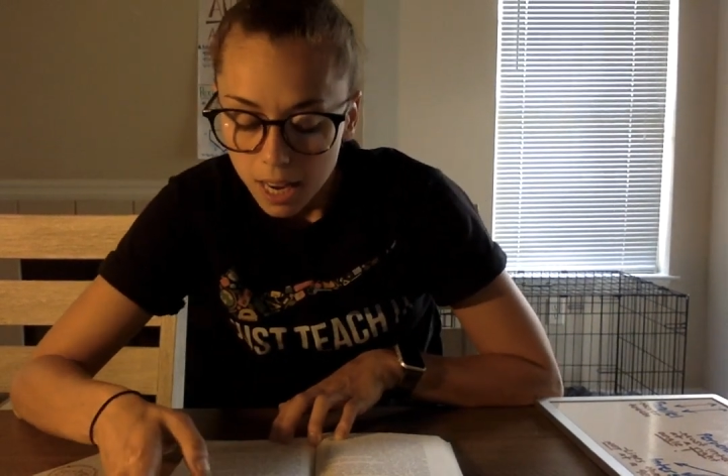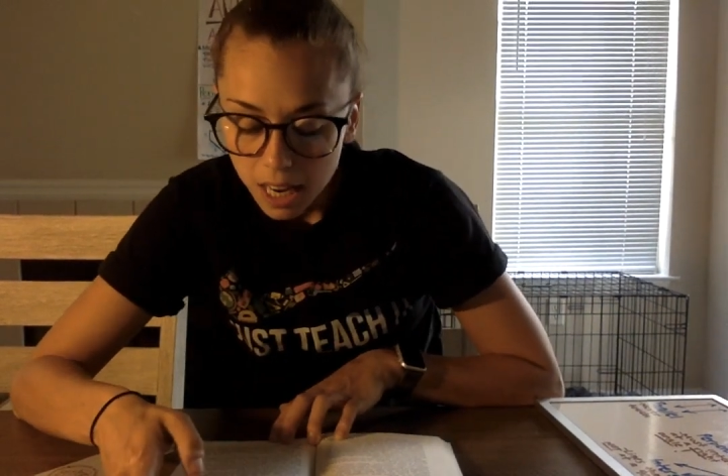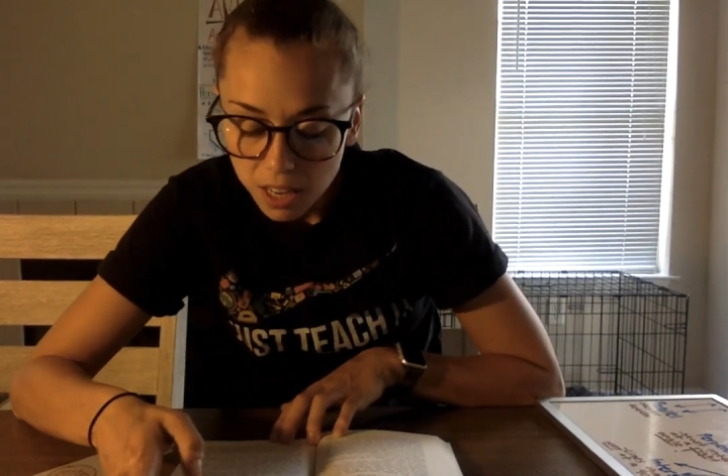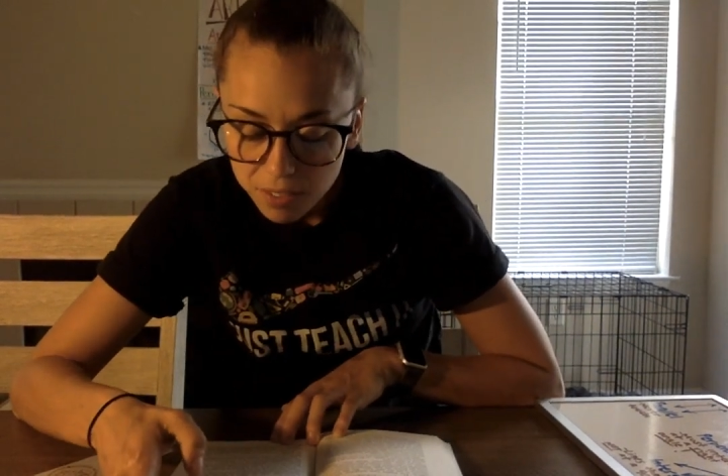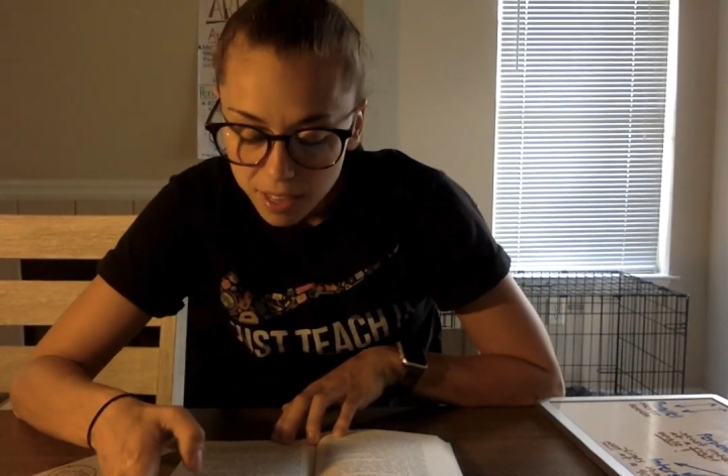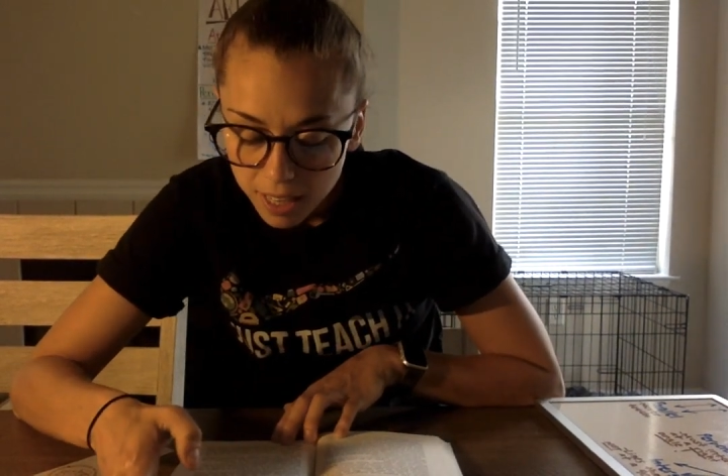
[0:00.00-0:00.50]

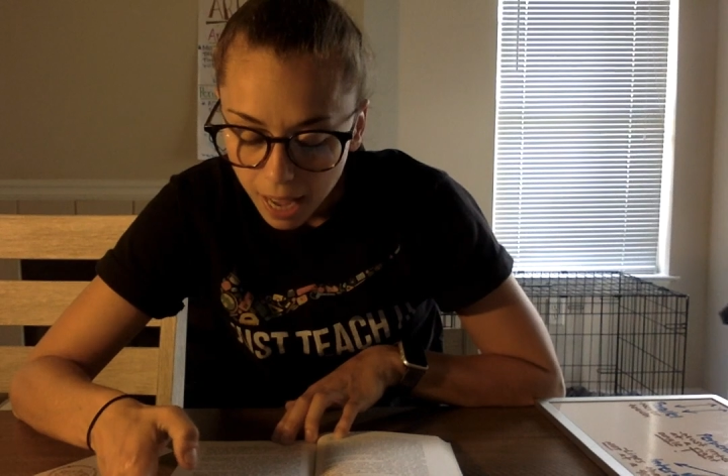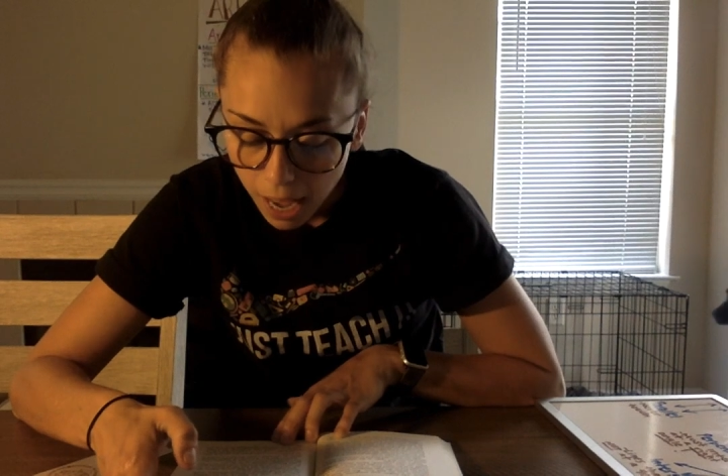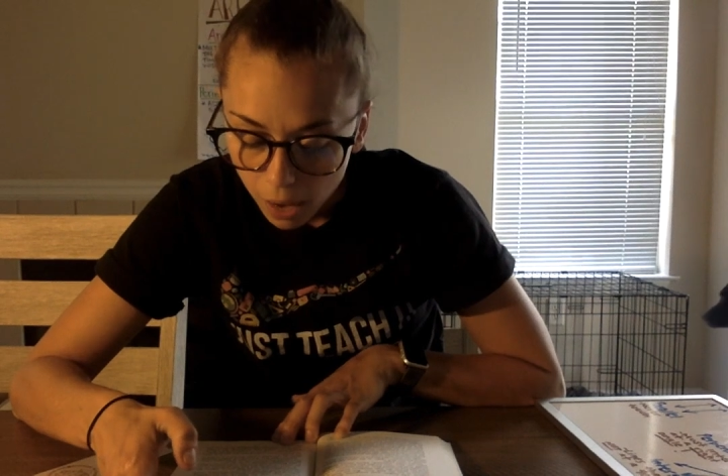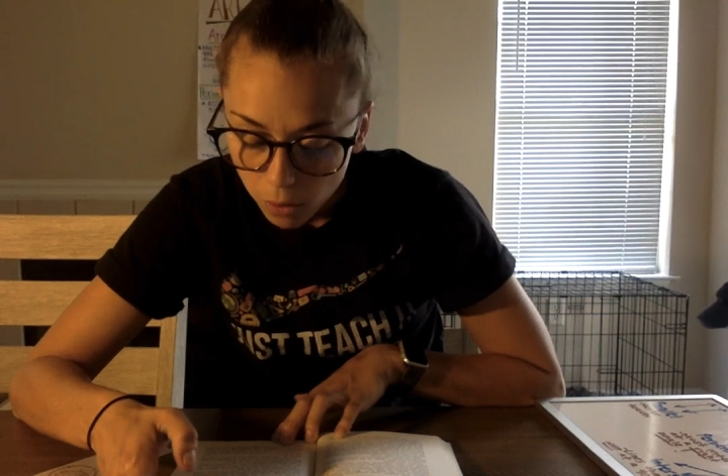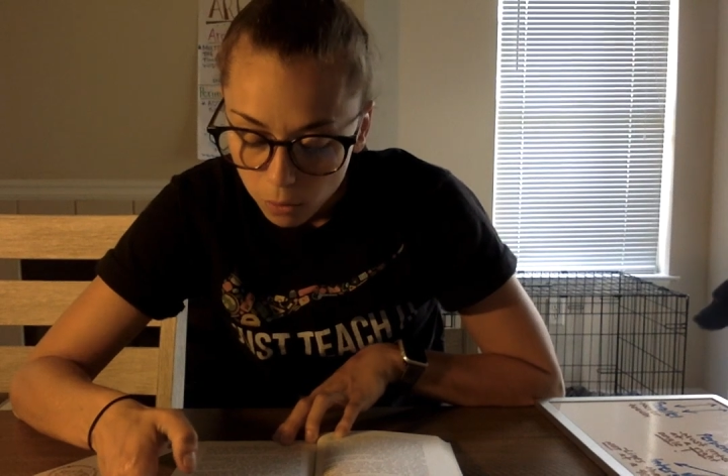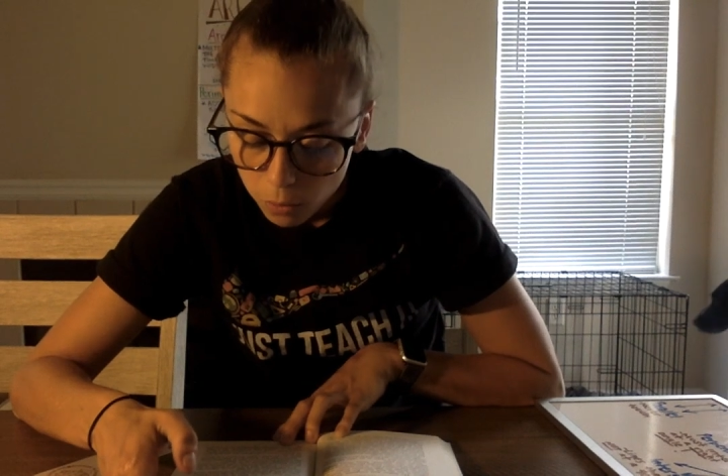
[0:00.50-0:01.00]
Even
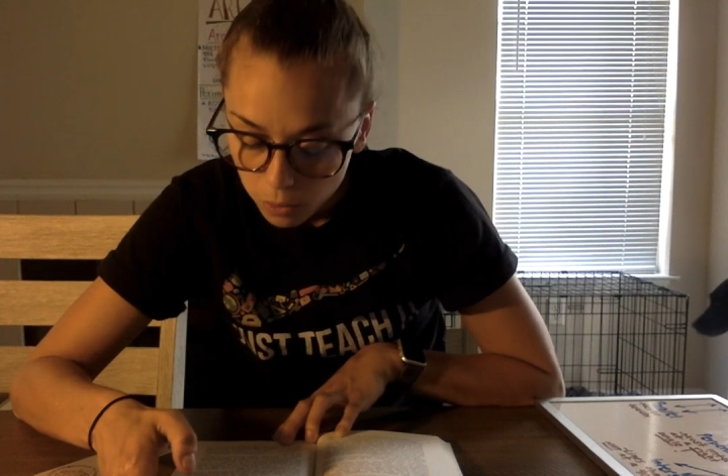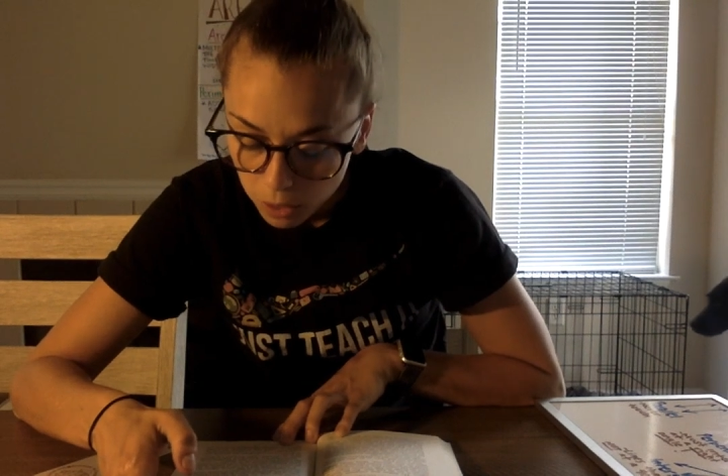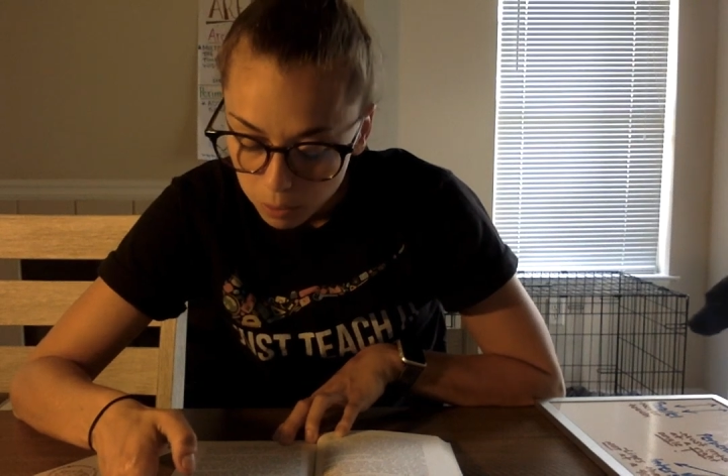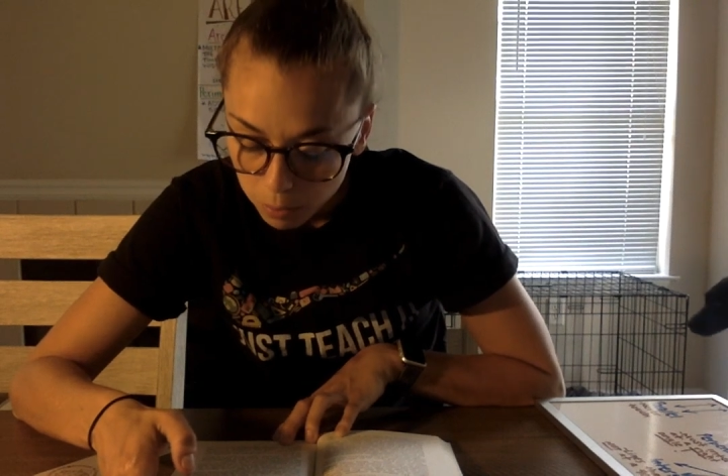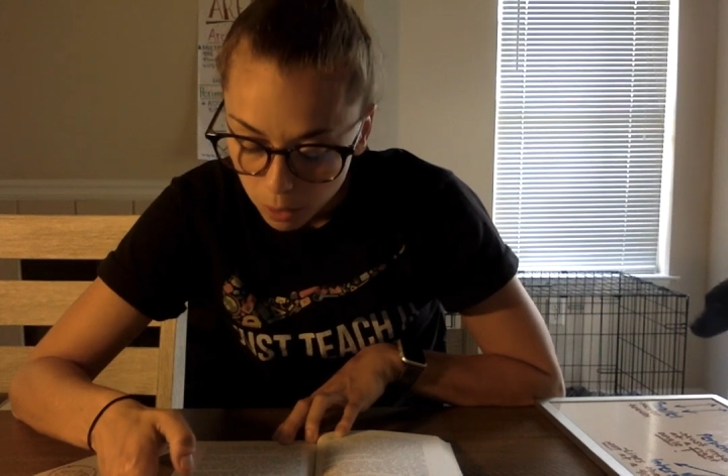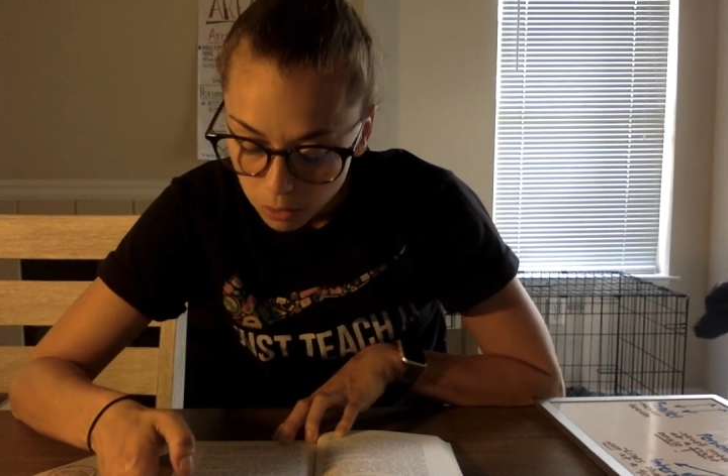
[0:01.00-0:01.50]
now, with the
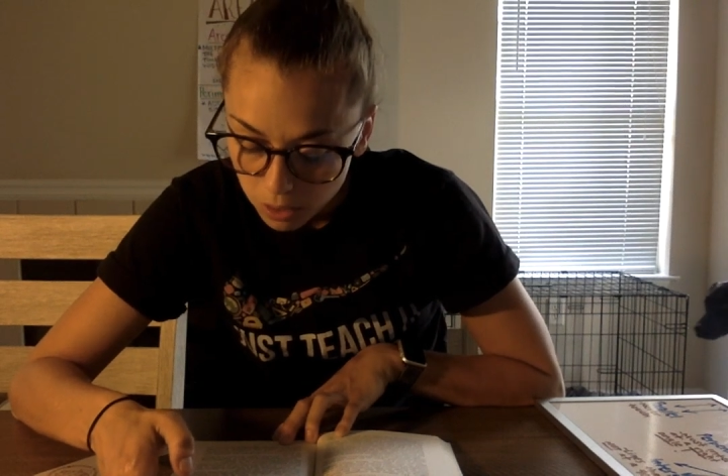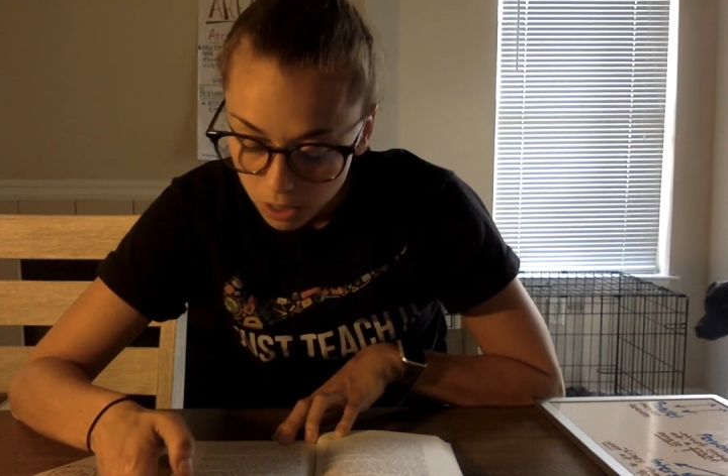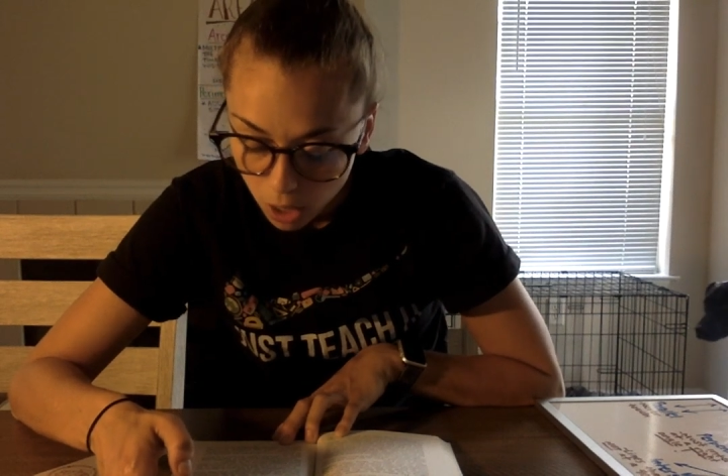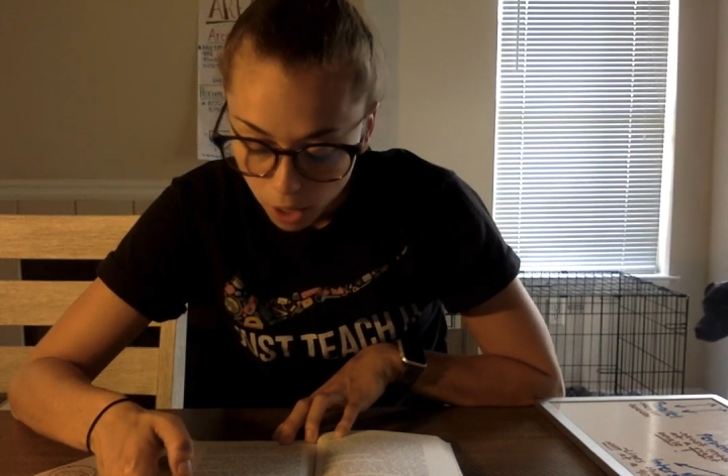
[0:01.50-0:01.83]
boats in the